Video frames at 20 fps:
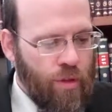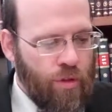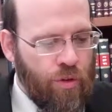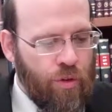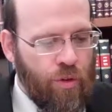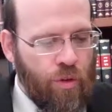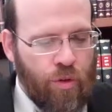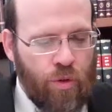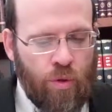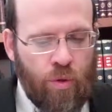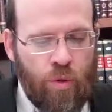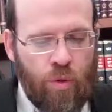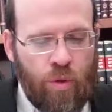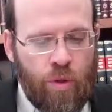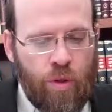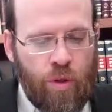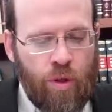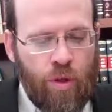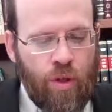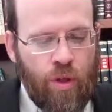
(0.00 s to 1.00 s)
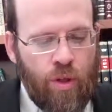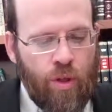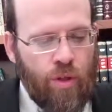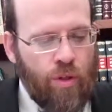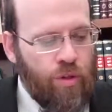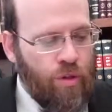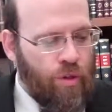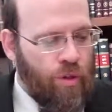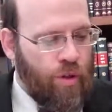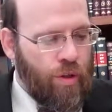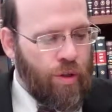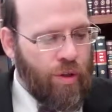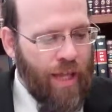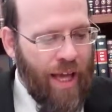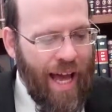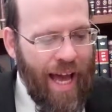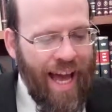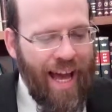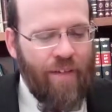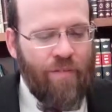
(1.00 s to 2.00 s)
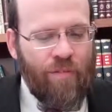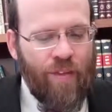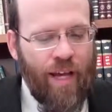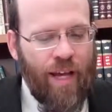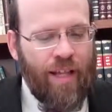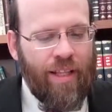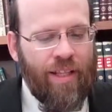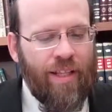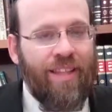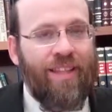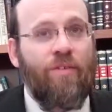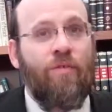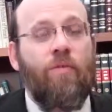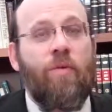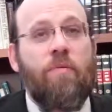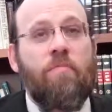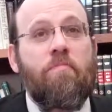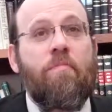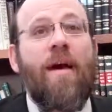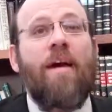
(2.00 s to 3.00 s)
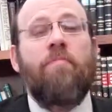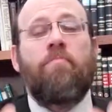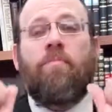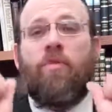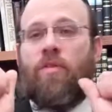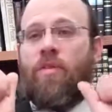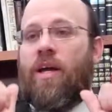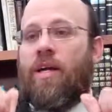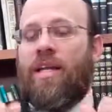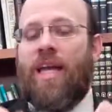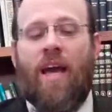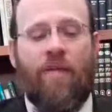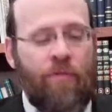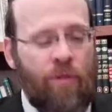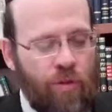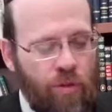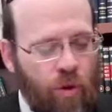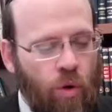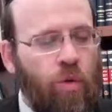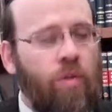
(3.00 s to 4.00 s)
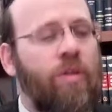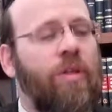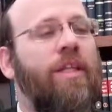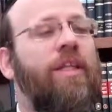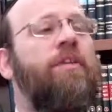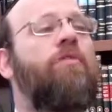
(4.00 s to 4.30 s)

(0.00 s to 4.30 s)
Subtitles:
to have that, to remember that. You have to totally